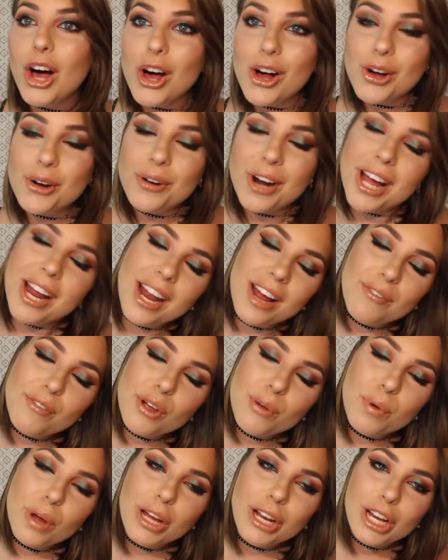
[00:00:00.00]
Alright
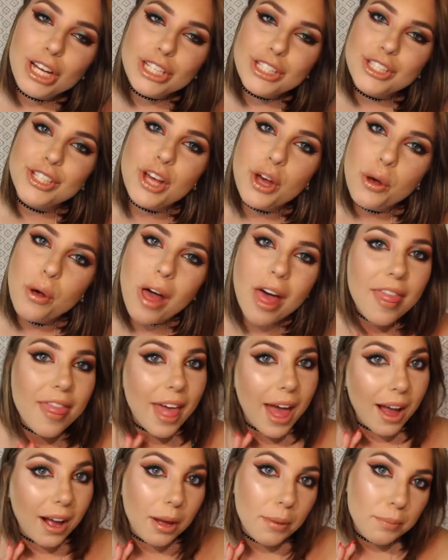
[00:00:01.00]
everyone, so
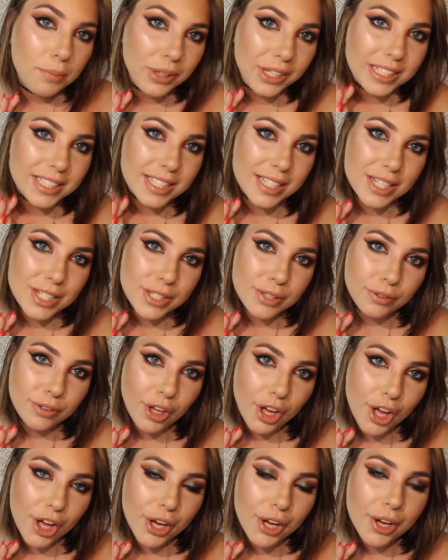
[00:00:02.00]
that completes this
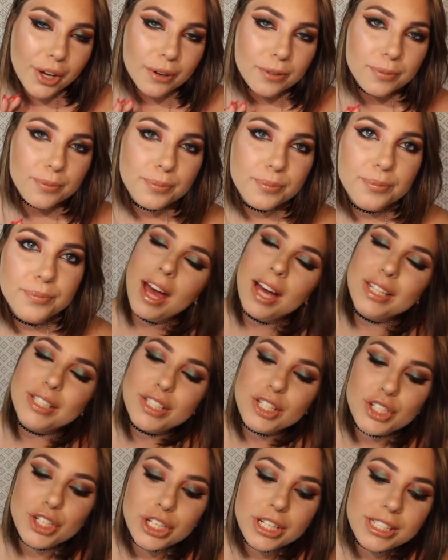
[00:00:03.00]
look. I had
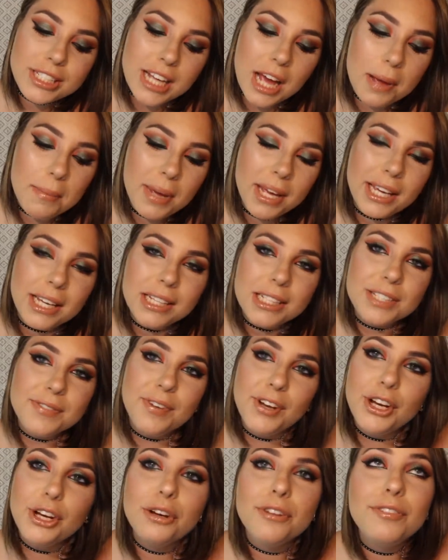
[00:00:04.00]
such a good time making this
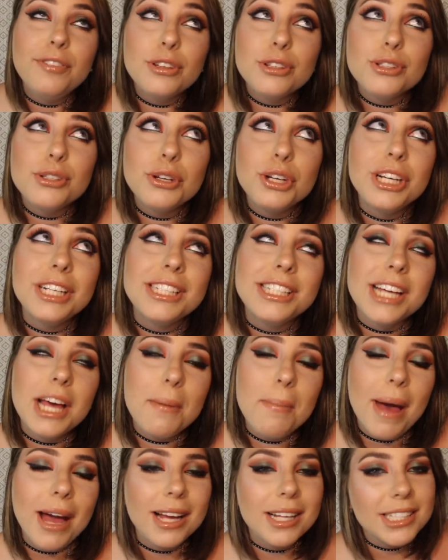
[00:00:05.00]
video. It feels so good to
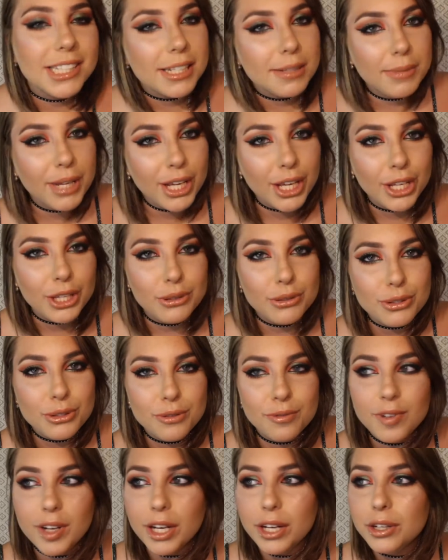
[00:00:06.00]
get back into making
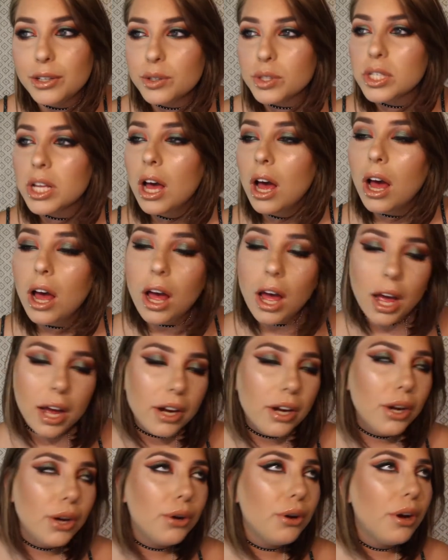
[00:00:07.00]
YouTube videos.
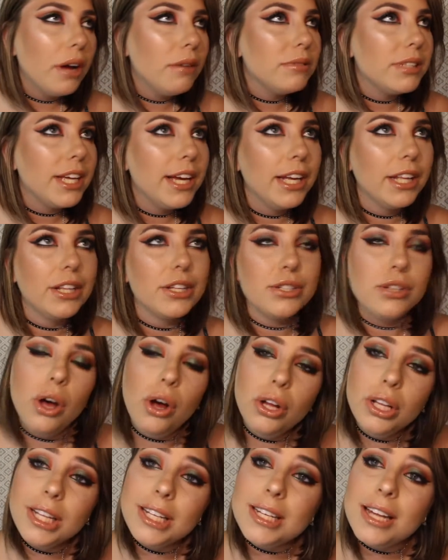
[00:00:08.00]
I know I'm saying this
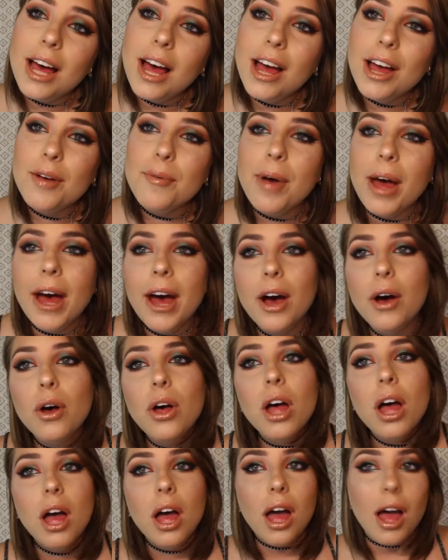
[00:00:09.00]
all the time,
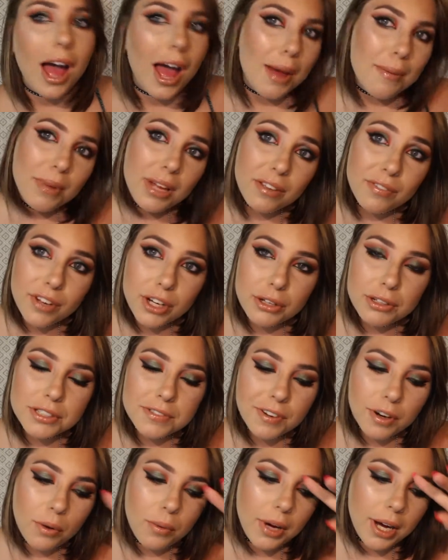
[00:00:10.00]
how I make
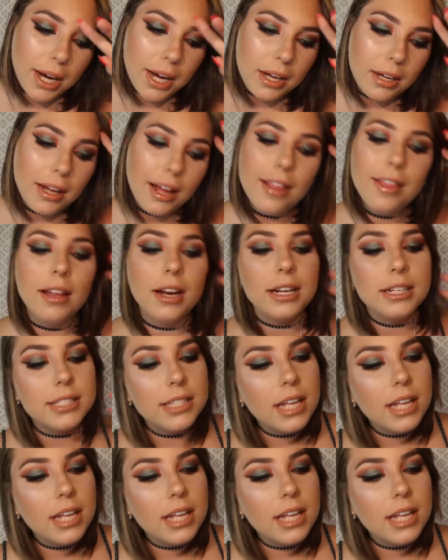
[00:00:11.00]
videos for a while and then I